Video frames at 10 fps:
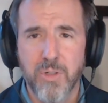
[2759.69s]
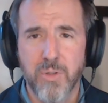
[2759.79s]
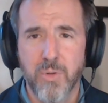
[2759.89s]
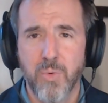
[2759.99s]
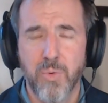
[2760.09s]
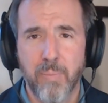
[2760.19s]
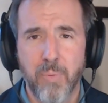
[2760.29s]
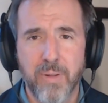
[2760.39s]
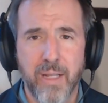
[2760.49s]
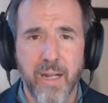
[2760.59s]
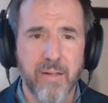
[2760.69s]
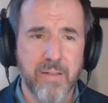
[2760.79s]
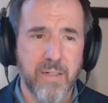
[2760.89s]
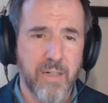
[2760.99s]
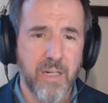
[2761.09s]
to point that
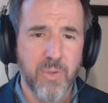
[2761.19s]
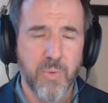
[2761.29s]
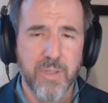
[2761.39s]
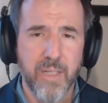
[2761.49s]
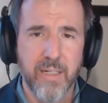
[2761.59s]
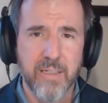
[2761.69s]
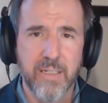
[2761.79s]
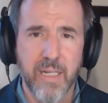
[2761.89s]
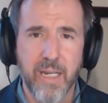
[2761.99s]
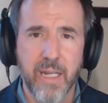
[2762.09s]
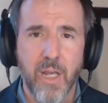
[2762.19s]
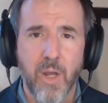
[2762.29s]
out and endorse that and say